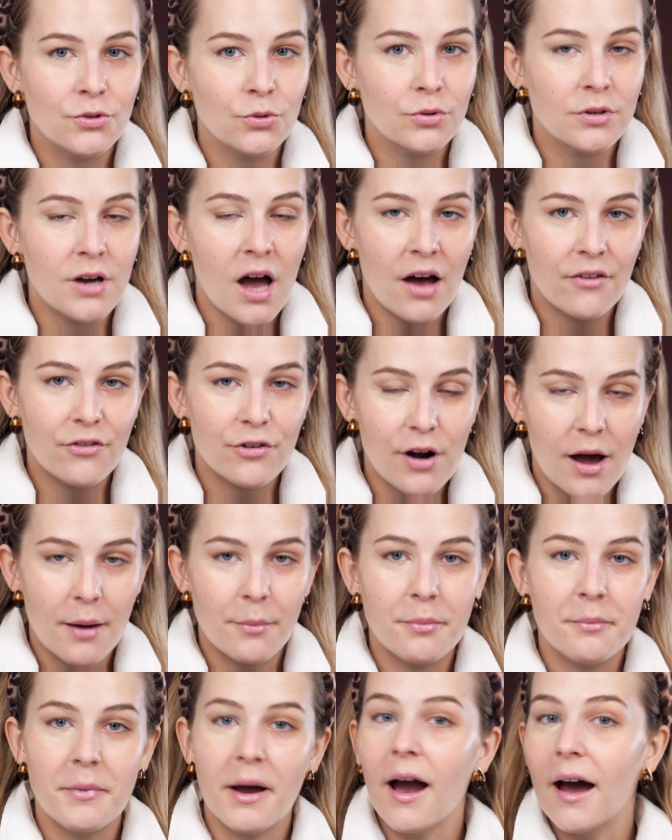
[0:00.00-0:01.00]
to cover
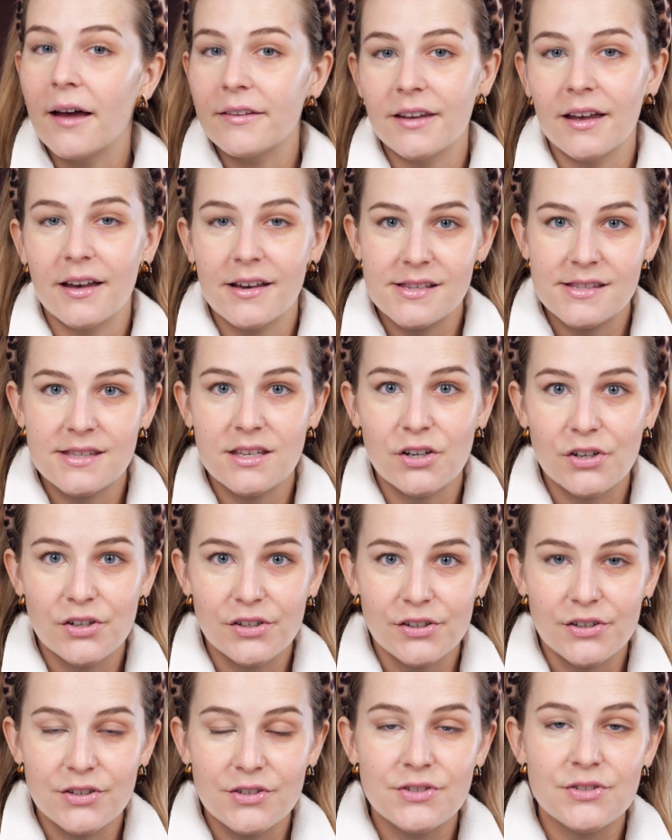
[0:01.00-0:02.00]
up my under eye
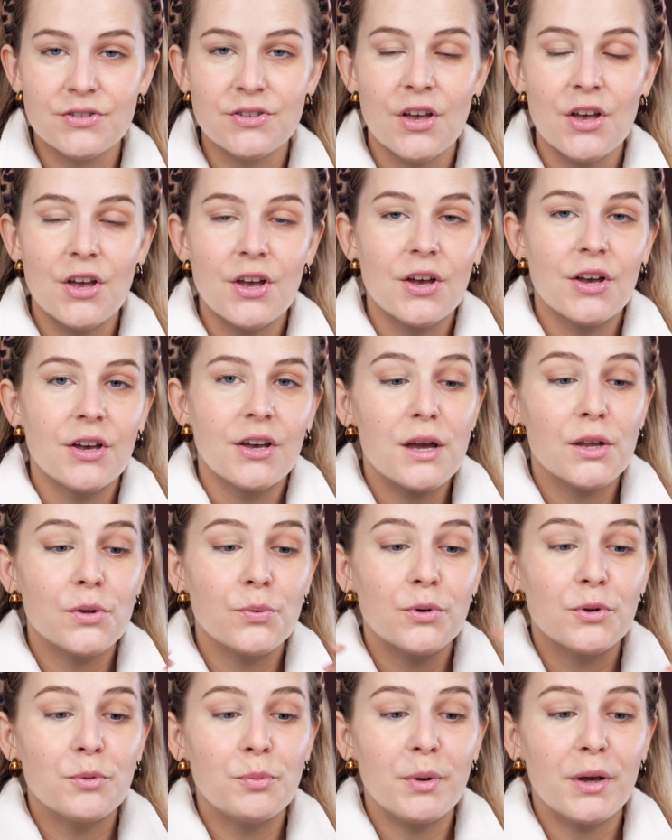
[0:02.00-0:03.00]
circles, it
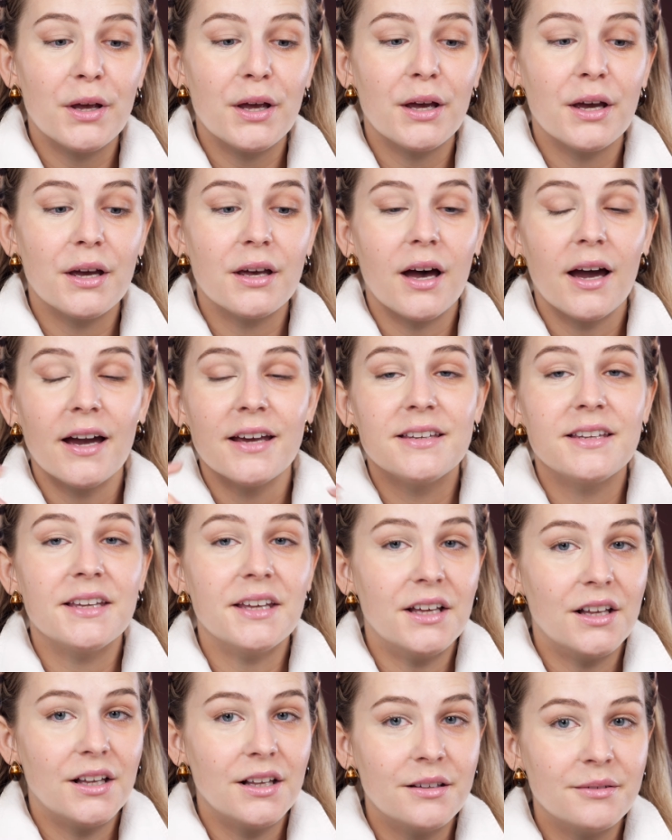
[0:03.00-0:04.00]
would be
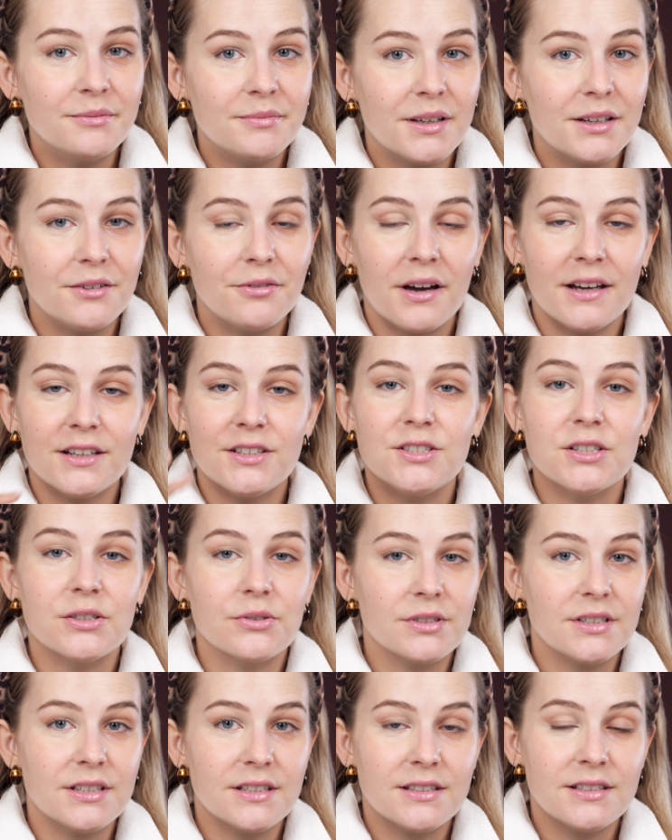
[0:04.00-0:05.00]
ideal if I
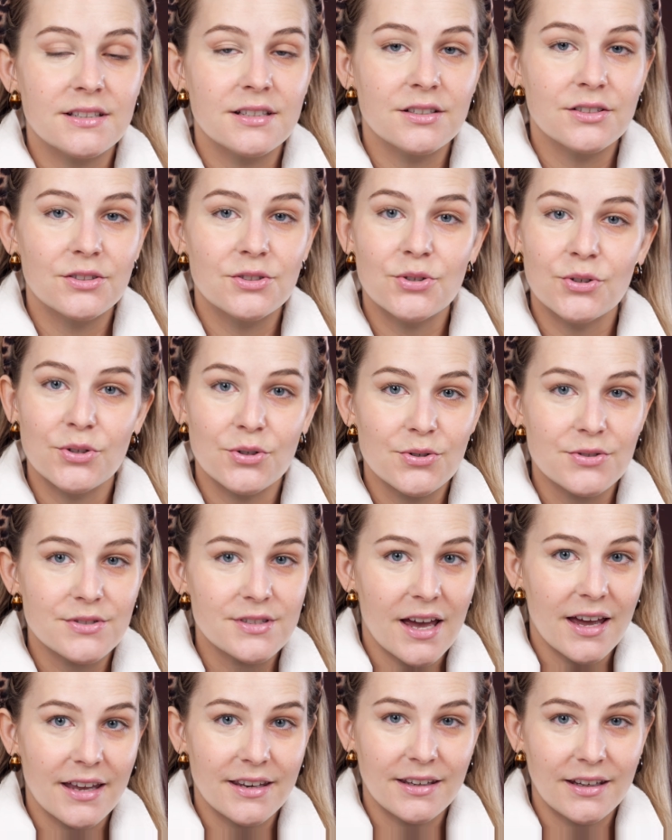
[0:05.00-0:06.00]
don't need to use
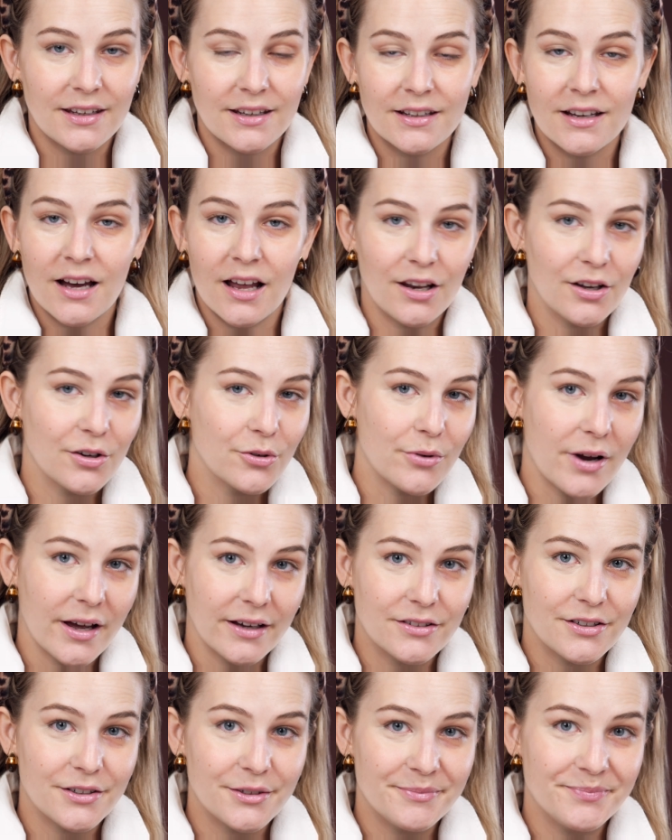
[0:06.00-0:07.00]
any color
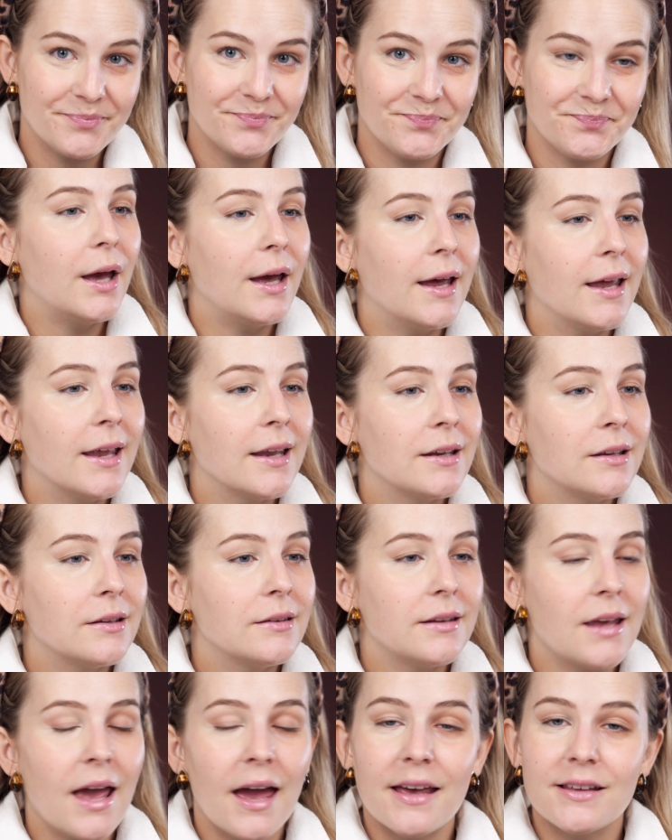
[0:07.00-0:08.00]
corrector. And
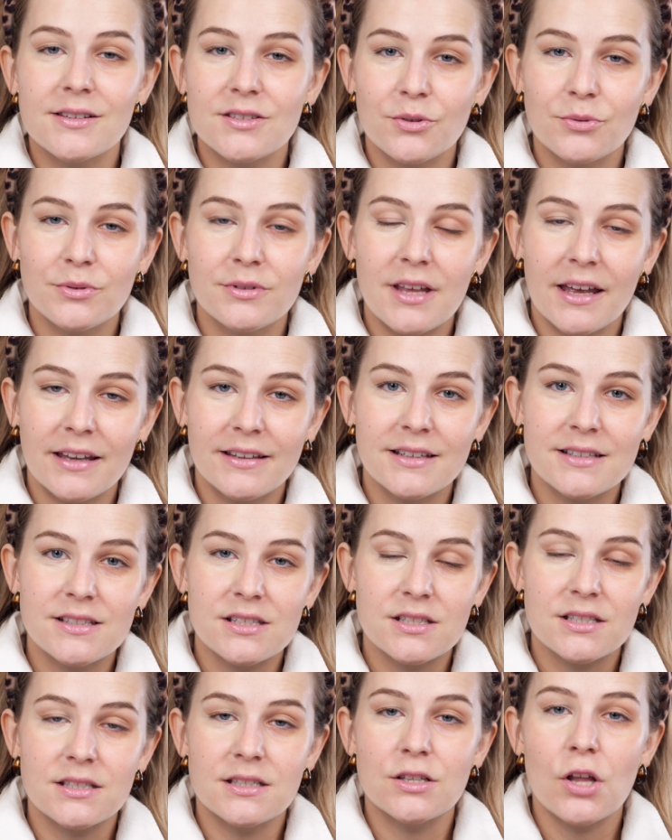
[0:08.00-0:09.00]
yeah, so that
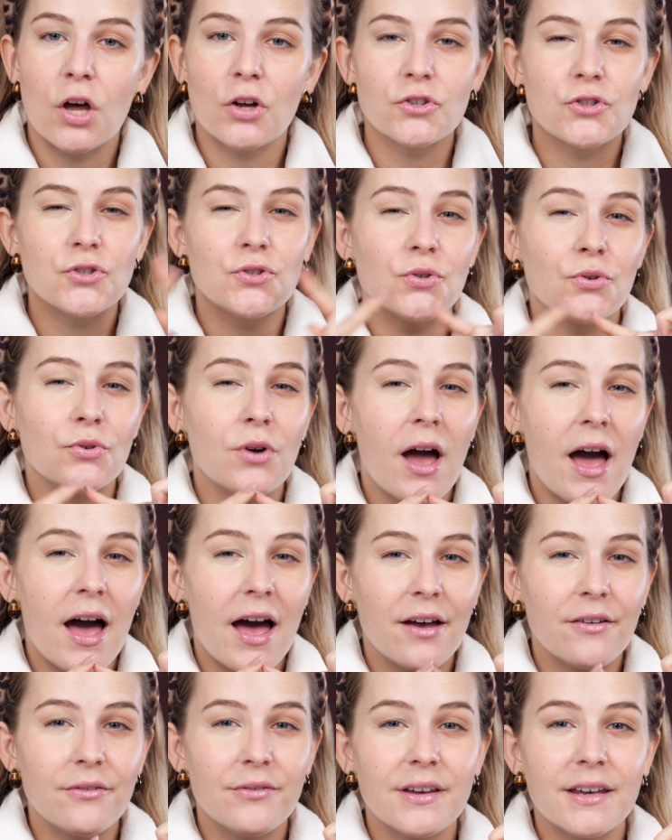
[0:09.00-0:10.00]
it's not too
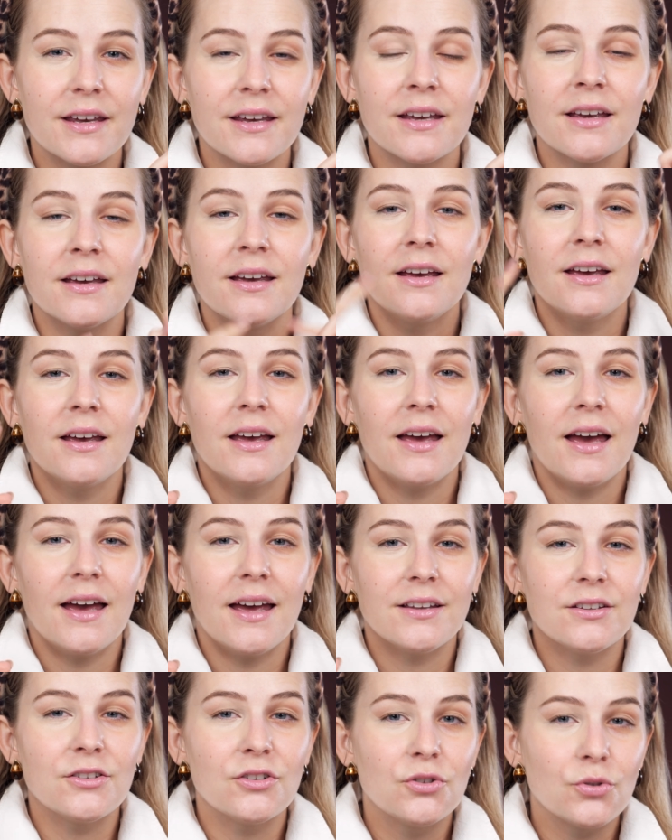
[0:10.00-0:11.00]
heavy
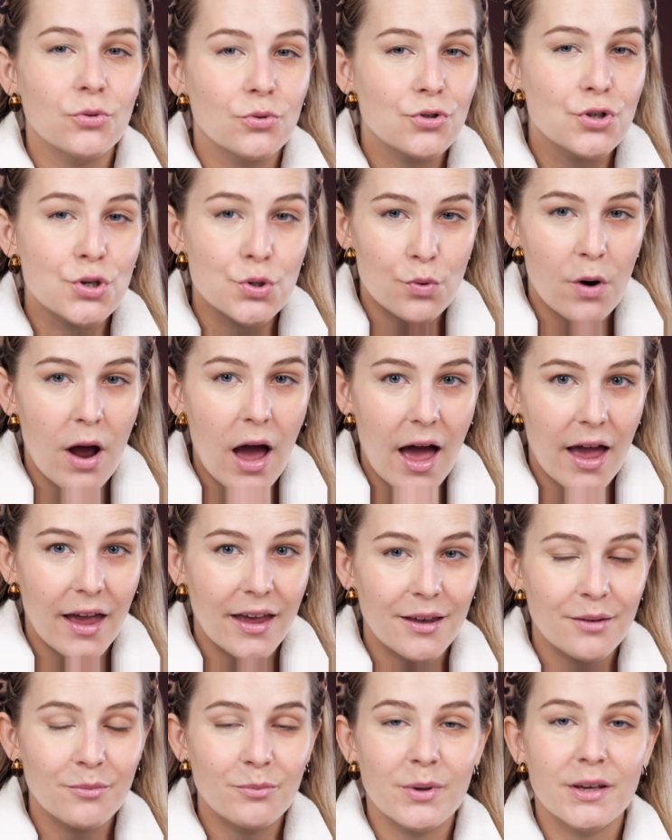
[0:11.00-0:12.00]
and too
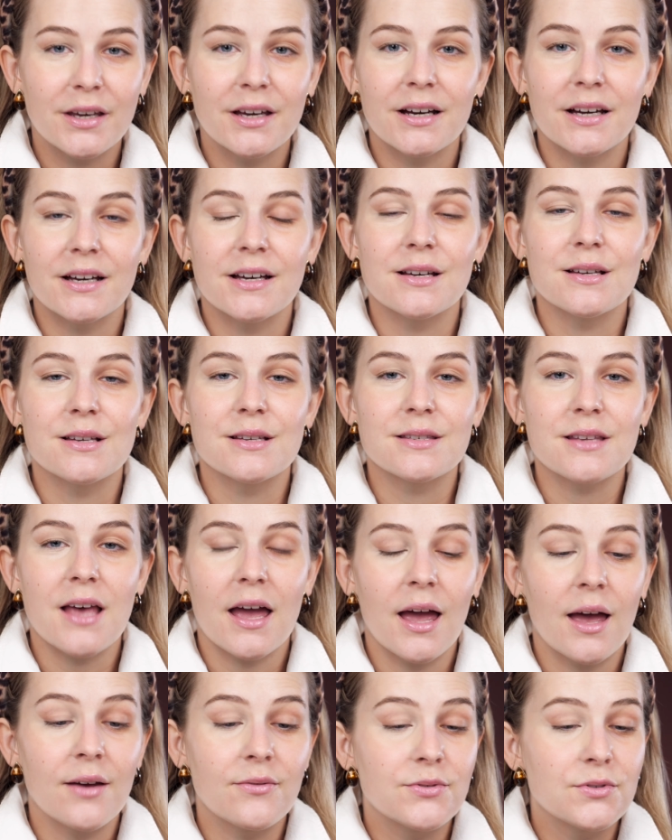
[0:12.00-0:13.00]
dry, because I
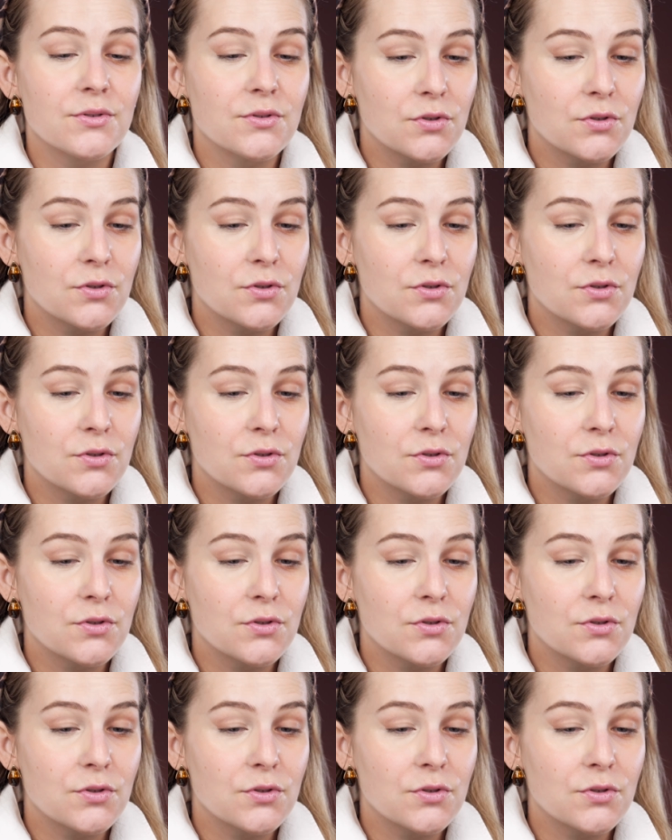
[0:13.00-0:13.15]
have